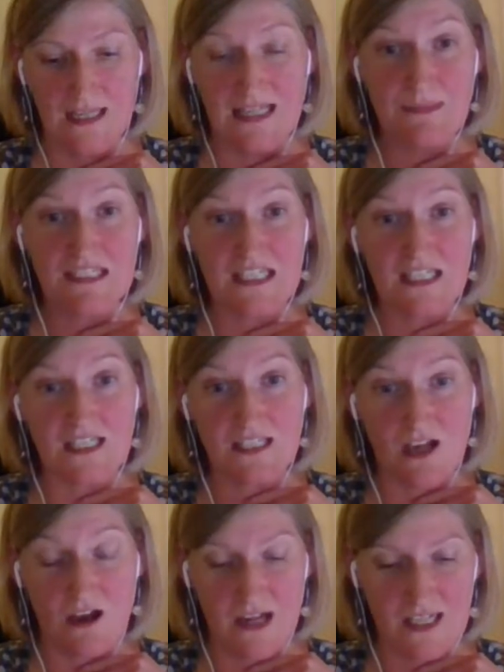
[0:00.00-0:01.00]
limited in
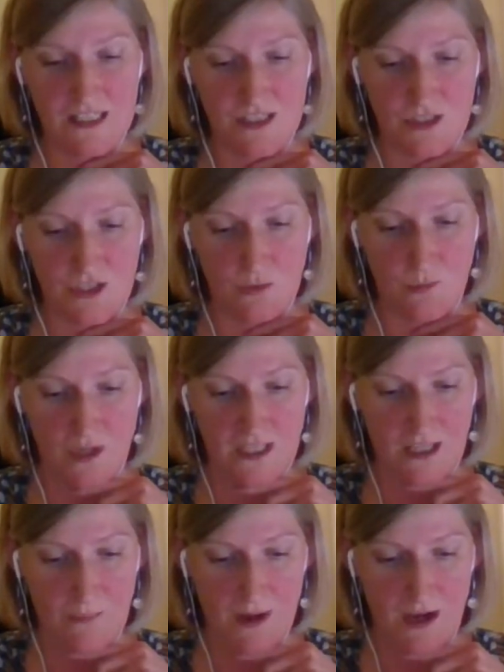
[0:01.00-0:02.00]
size to 1
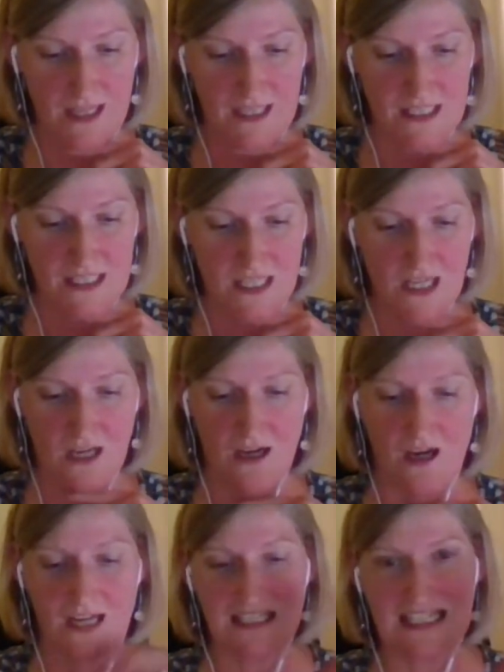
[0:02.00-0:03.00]
gigabyte,
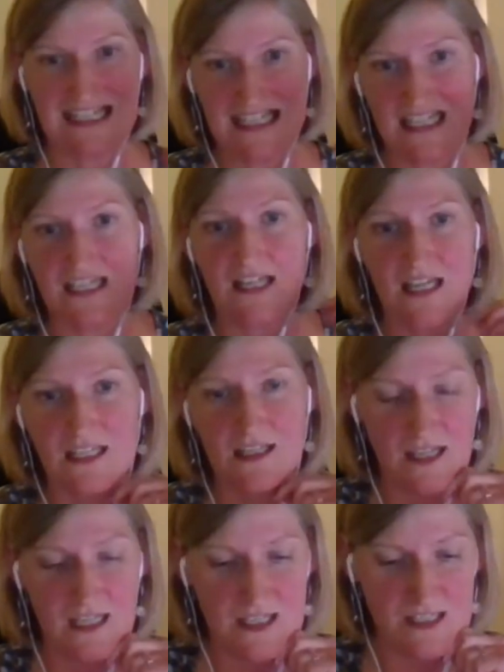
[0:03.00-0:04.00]
ideally
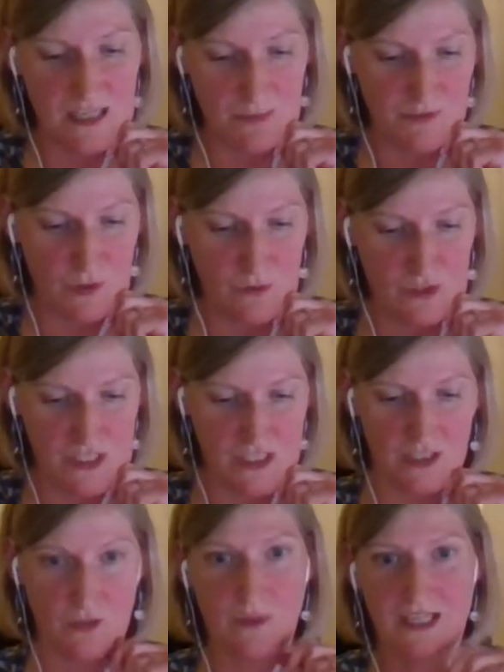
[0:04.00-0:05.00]
in a zipped folder
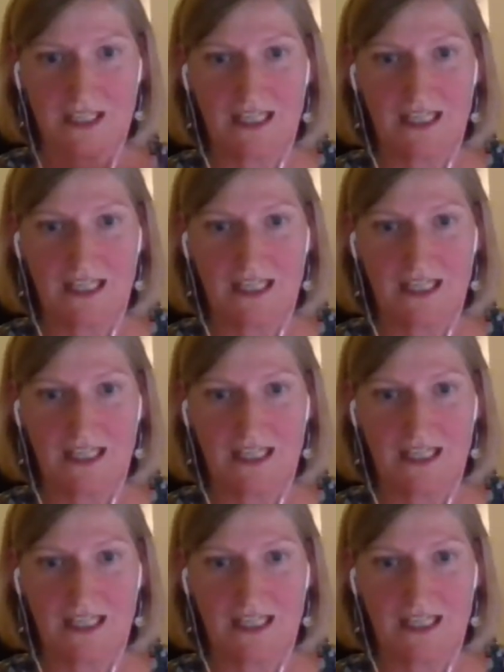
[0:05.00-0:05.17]
so that we